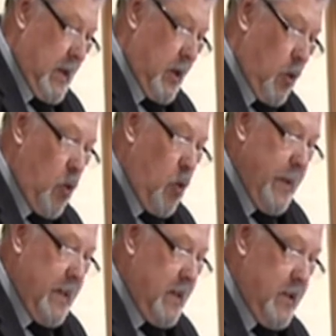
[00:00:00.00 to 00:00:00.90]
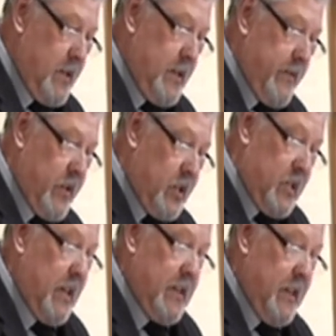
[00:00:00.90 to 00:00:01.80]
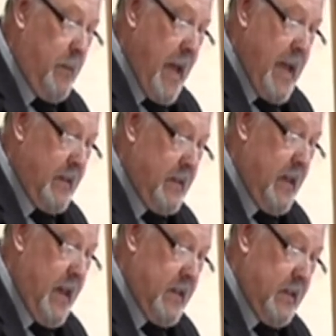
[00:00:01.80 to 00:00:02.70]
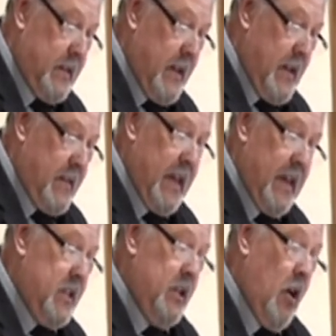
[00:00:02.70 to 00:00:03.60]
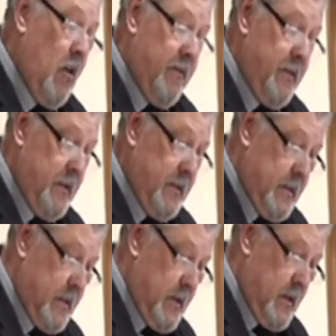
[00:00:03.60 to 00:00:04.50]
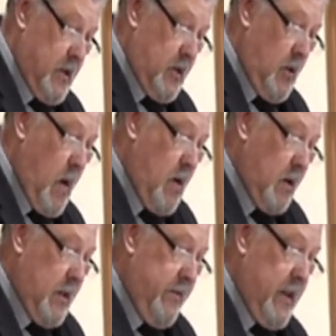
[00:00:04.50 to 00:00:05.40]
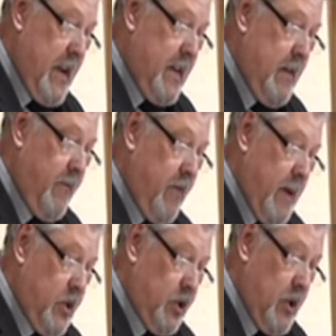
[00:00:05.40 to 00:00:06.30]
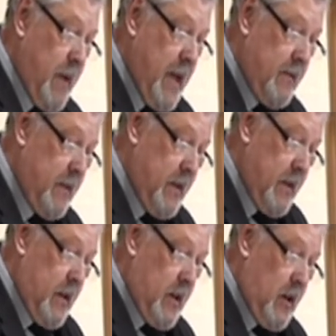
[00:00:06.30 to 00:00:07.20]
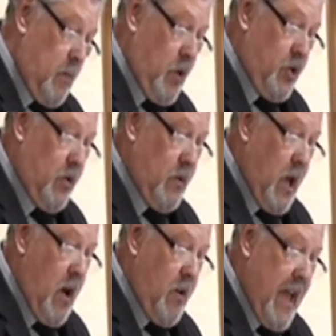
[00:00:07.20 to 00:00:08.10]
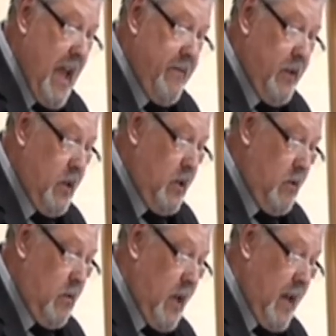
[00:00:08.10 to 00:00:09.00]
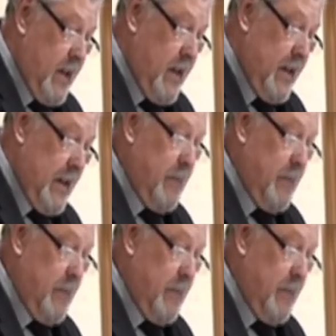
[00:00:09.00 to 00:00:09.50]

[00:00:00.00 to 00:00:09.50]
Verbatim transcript: And all because of a £60 test that isn't offered you aren't given any information about and which you can't have in the UK